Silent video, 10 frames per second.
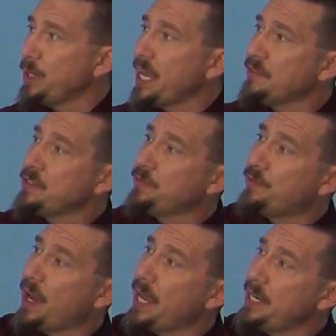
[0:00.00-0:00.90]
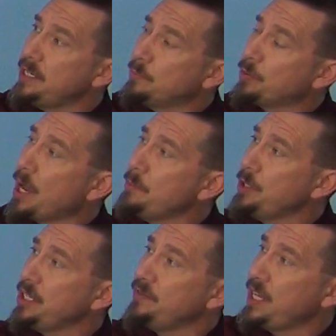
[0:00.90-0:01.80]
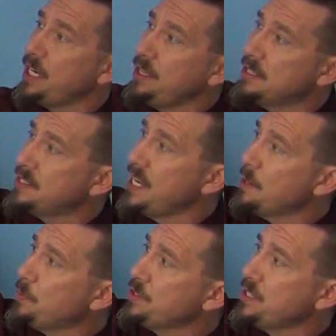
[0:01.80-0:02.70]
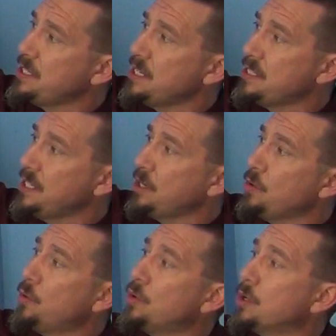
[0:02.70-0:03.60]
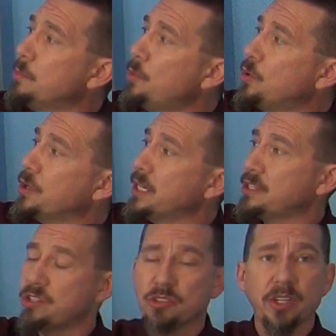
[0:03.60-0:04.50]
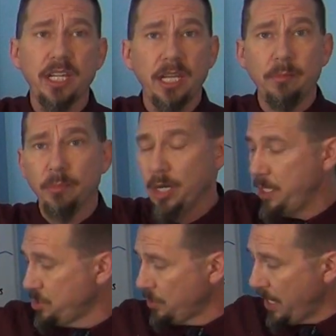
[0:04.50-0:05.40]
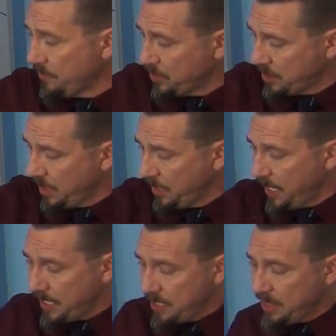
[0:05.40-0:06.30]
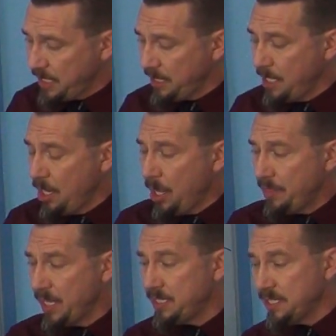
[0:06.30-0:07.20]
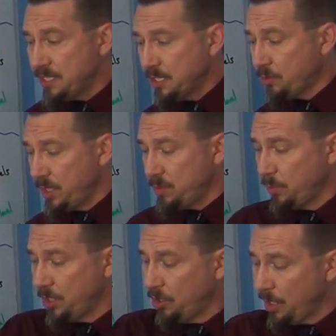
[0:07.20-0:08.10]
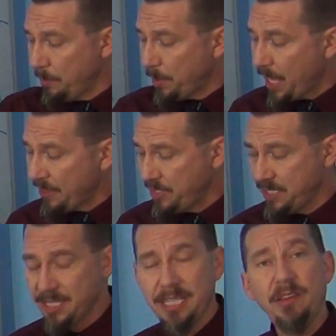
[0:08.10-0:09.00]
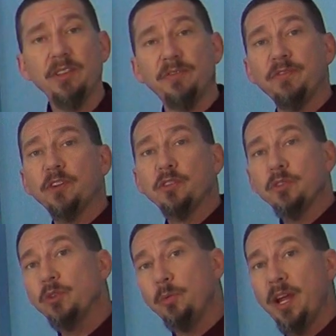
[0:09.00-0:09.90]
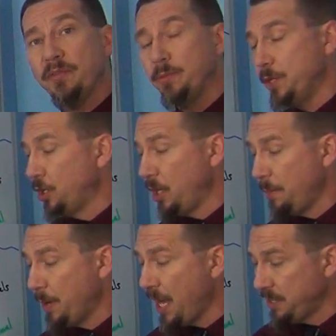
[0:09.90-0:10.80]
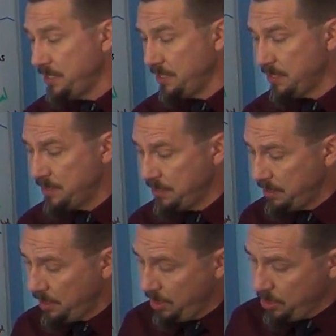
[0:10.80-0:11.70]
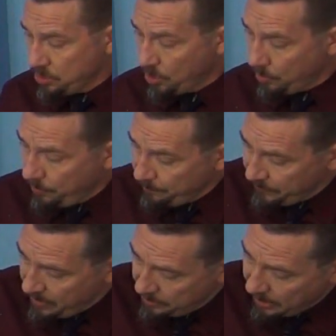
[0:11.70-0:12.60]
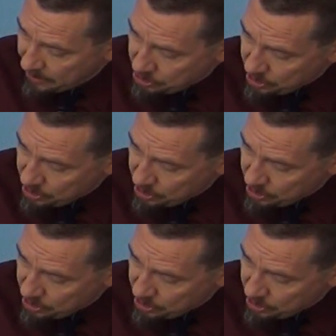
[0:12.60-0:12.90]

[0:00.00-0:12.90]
we have to find the probability of getting the sample statistic or more extreme, right? So I have to think anything that disagrees with the null hypothesis even further away from the null hypothesis. So not